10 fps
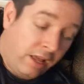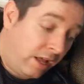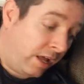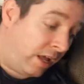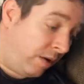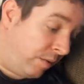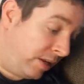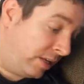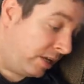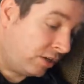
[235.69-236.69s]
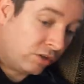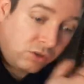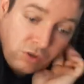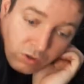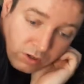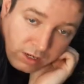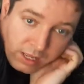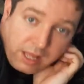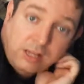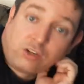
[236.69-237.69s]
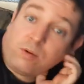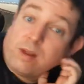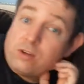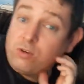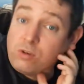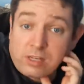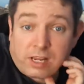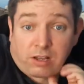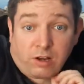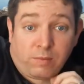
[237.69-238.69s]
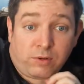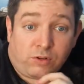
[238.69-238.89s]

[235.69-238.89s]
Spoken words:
I went to two St. Columbus